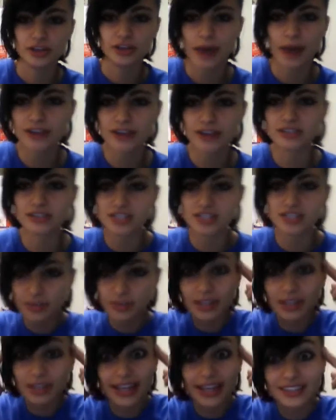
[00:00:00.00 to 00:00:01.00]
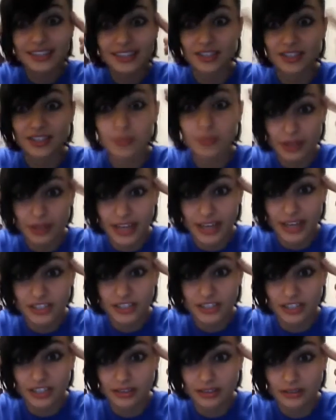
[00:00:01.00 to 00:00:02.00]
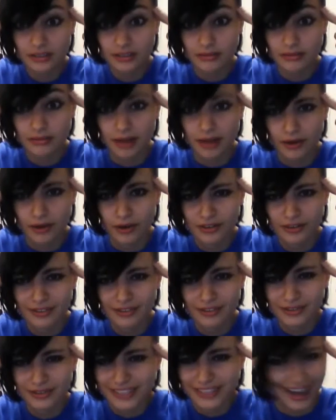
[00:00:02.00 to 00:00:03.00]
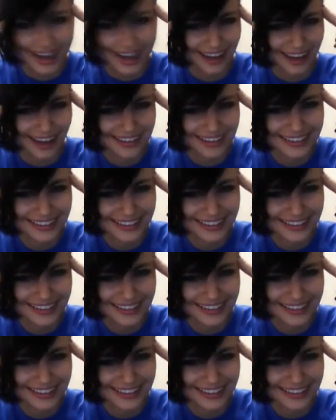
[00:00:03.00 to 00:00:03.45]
You actually simulate the simulation. No. Yeah.